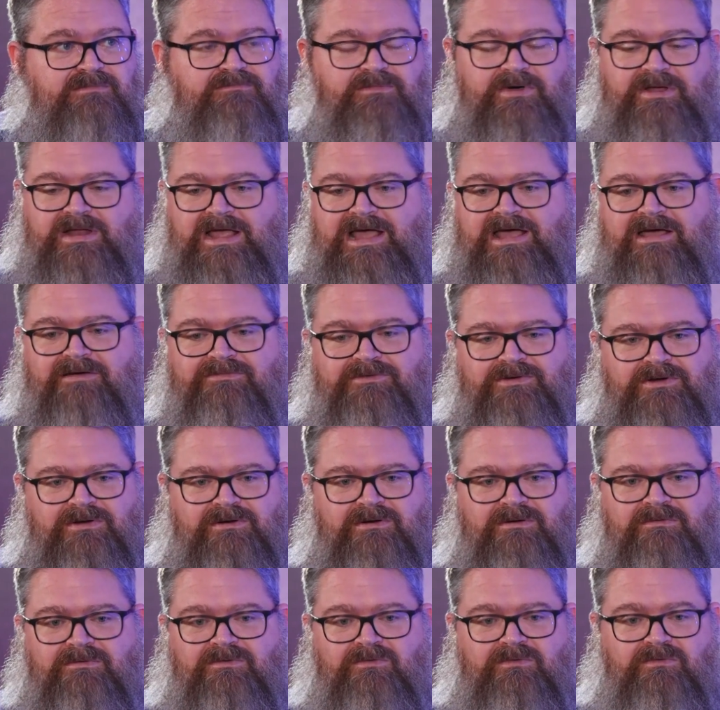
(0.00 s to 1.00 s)
But
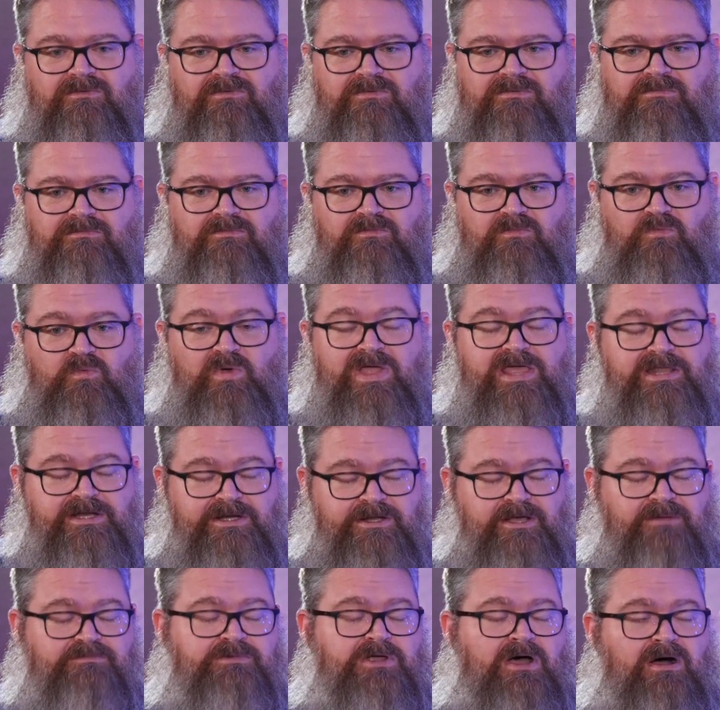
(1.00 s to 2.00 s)
after we
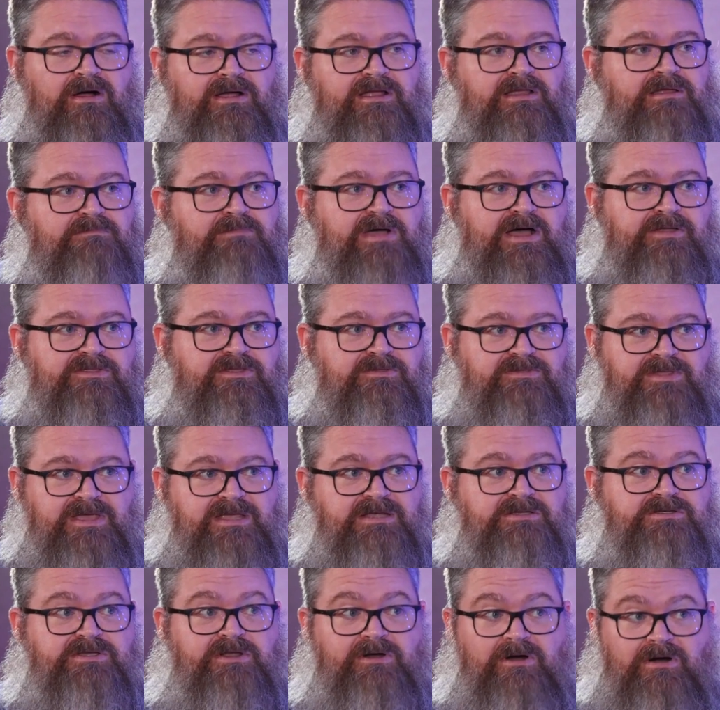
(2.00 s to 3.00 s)
ended up talking about the
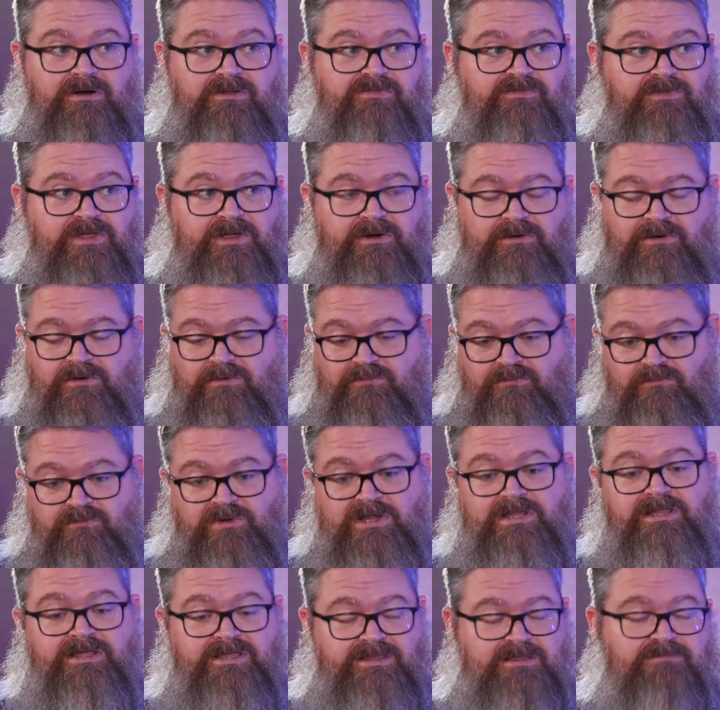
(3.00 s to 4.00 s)
things that are
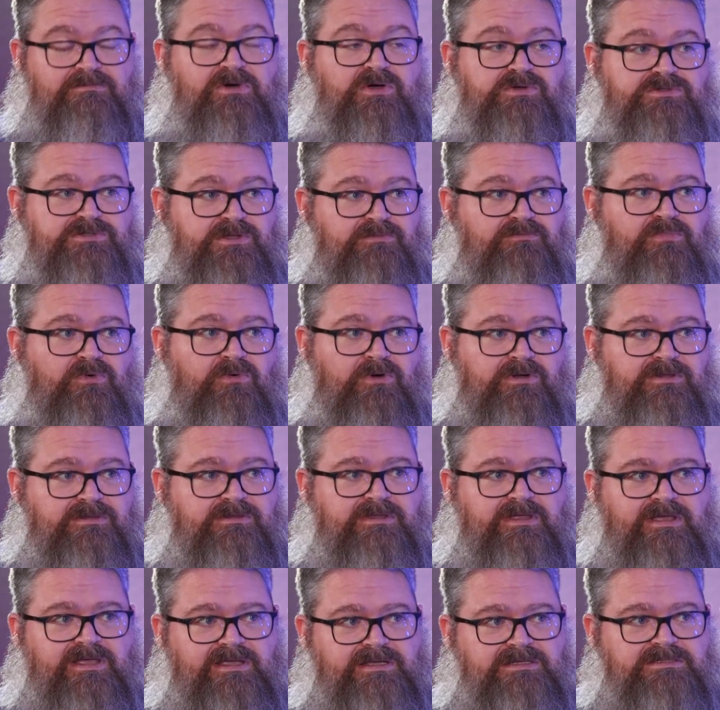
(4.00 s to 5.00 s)
really the most
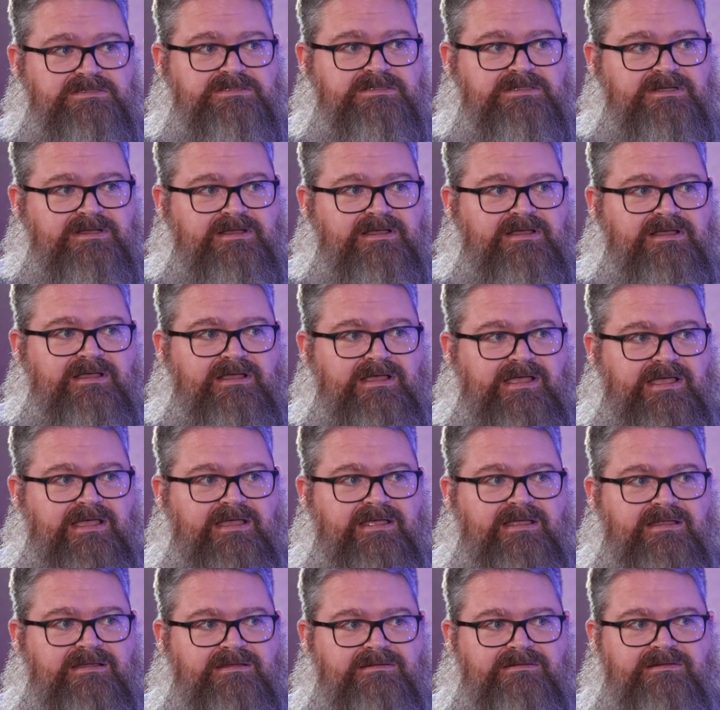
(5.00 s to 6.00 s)
important things,
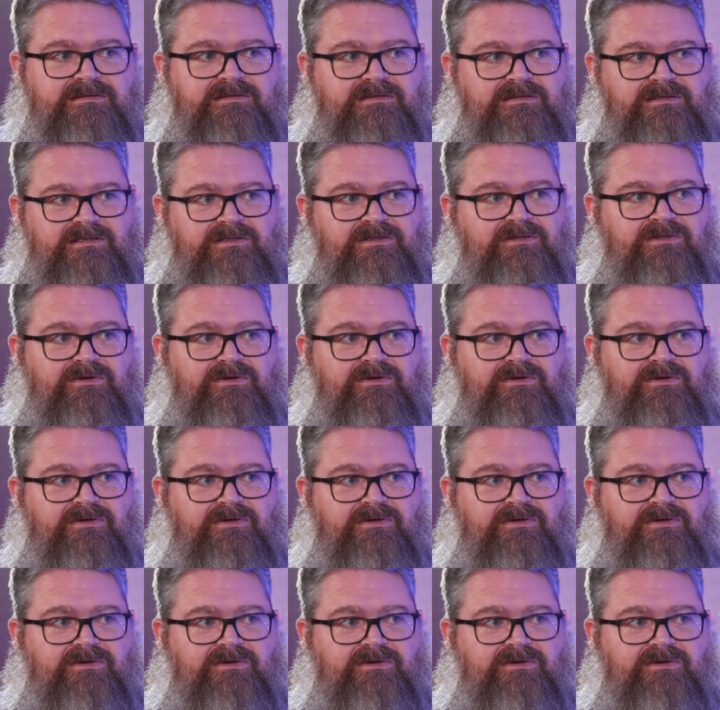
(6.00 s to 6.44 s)
and